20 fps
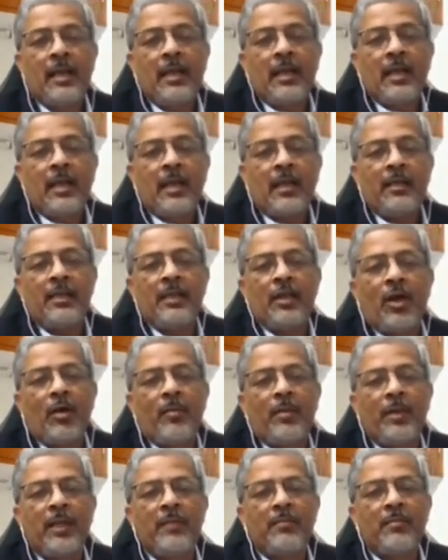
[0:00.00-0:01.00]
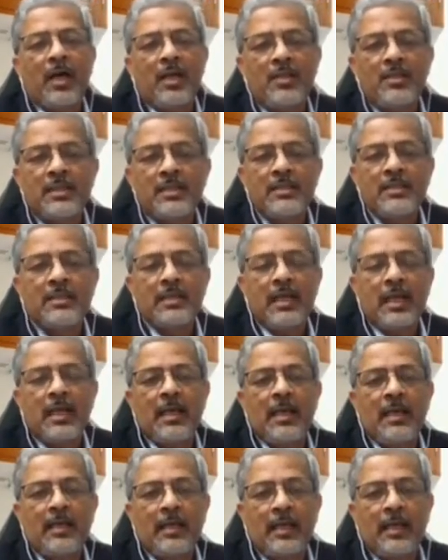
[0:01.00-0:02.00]
and the operating margins
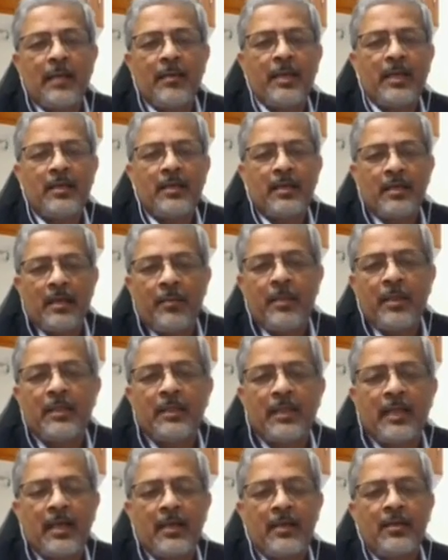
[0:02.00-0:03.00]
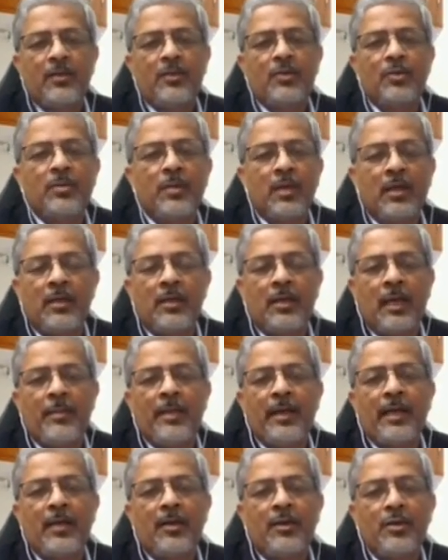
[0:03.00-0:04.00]
at EBIT at
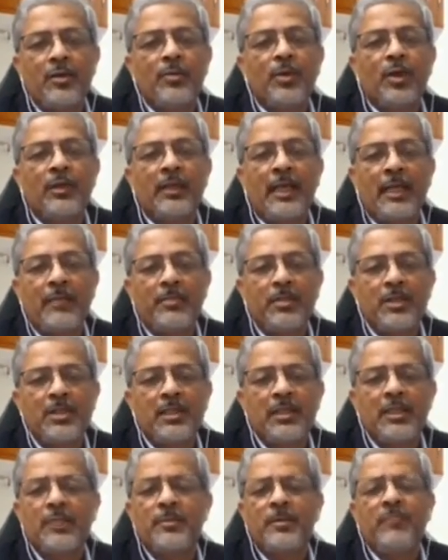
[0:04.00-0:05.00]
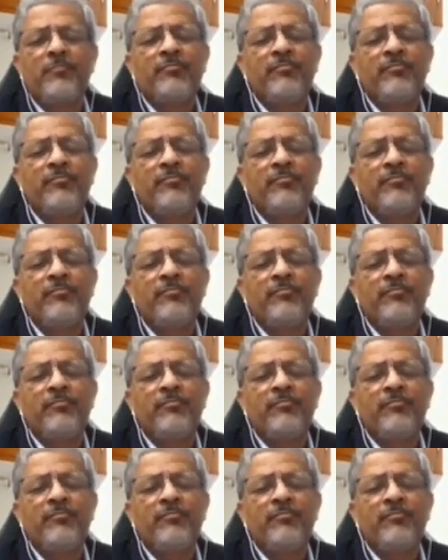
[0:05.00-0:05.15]
2.9% has been